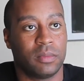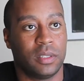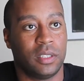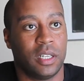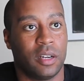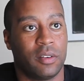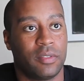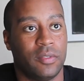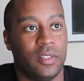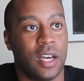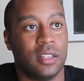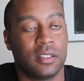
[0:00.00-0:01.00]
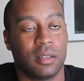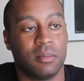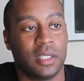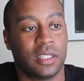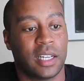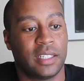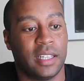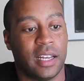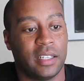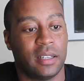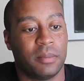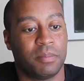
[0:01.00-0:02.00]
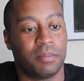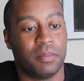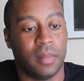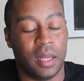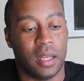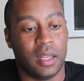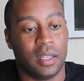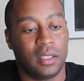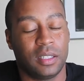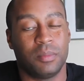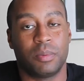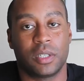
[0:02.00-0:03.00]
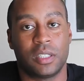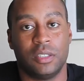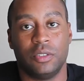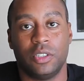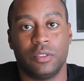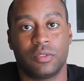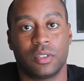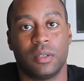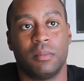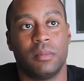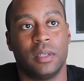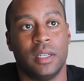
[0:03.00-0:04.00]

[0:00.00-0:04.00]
you know, if you've done something like that, that could preclude you from